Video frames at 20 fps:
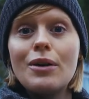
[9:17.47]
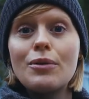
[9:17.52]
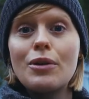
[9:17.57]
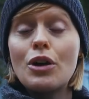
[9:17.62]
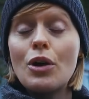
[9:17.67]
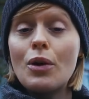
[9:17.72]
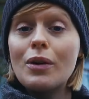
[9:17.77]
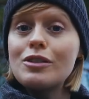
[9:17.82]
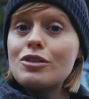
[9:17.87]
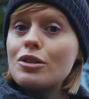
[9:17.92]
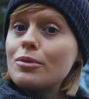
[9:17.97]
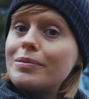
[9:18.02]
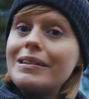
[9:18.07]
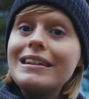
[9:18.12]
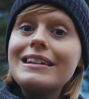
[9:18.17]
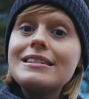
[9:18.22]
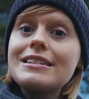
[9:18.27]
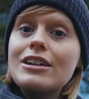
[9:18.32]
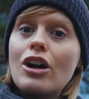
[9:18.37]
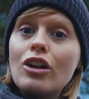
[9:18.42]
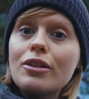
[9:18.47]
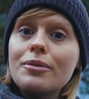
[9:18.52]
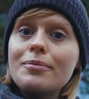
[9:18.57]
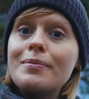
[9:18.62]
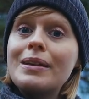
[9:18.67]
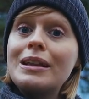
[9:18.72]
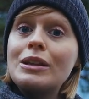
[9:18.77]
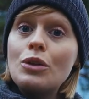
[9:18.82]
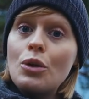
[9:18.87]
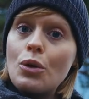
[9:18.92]
We're going to a place called
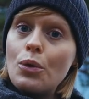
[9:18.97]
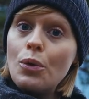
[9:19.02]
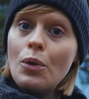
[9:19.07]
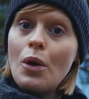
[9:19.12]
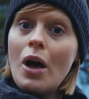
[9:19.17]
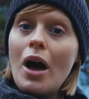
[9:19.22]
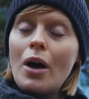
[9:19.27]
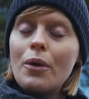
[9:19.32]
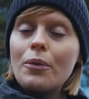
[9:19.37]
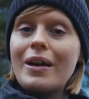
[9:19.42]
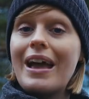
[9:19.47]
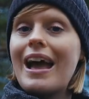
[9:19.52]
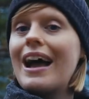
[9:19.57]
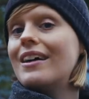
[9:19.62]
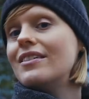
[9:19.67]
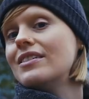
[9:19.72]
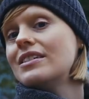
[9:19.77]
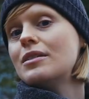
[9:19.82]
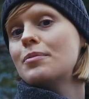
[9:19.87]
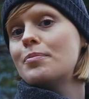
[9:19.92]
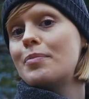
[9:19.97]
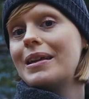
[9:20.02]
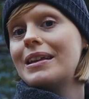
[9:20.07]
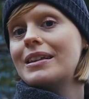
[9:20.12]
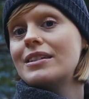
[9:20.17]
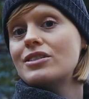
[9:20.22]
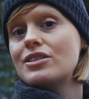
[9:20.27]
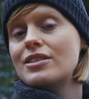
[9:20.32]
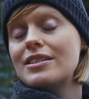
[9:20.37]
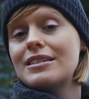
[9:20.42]
Minu. We haven't
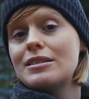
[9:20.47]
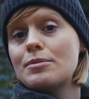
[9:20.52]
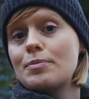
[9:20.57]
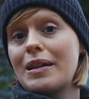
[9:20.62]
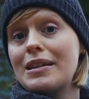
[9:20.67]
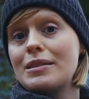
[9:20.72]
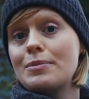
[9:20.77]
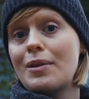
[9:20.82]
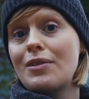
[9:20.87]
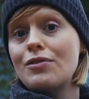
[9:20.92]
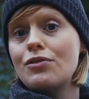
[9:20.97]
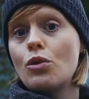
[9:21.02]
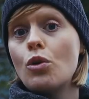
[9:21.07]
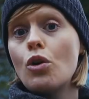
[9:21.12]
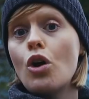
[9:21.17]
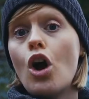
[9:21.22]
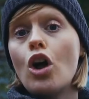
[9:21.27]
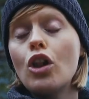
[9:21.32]
been to this place before,